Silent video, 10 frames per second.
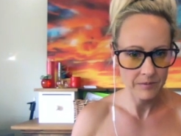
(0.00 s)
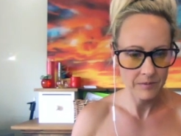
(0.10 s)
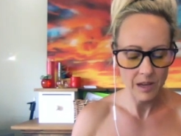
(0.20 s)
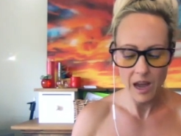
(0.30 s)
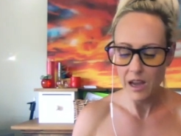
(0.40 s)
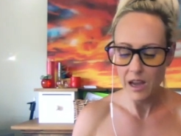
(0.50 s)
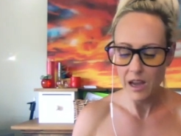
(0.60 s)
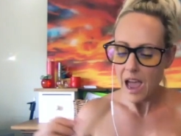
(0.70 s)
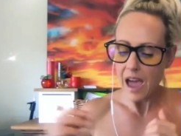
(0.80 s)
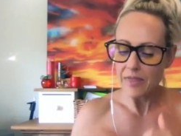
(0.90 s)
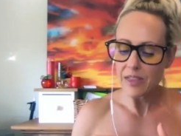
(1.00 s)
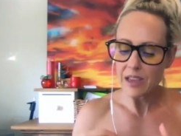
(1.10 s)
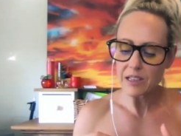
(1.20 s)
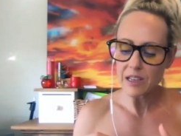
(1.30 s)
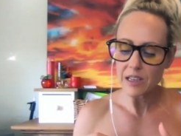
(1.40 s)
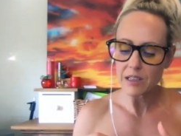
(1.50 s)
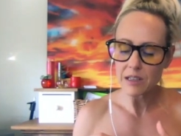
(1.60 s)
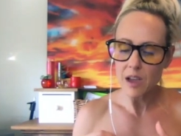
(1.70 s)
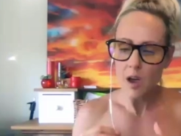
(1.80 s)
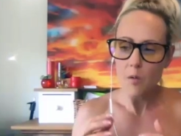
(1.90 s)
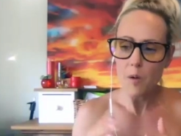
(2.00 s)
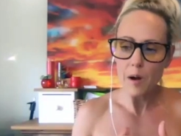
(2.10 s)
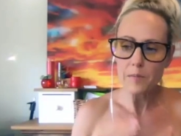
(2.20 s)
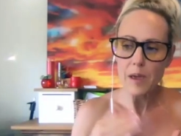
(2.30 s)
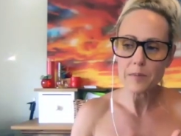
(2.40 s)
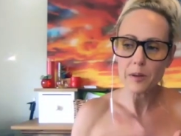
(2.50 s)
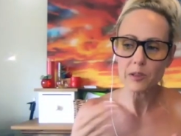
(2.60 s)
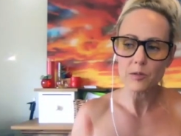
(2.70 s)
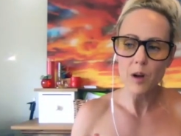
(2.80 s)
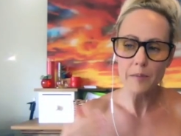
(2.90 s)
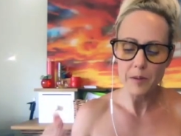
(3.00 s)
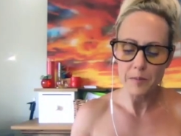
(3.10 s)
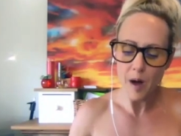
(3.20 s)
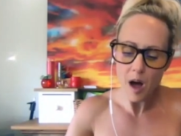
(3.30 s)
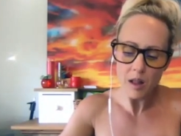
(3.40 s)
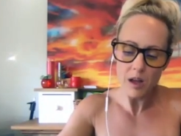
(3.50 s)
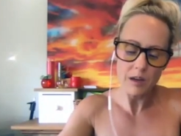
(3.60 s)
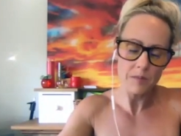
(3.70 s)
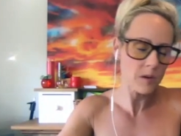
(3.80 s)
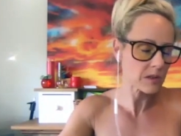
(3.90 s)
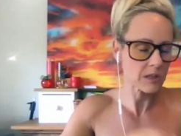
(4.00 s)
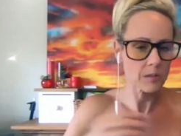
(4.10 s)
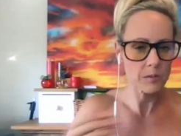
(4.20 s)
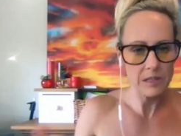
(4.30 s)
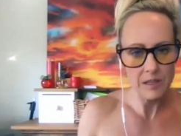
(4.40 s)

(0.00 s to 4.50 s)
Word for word: Okay. And this is where people drop the ball on emotional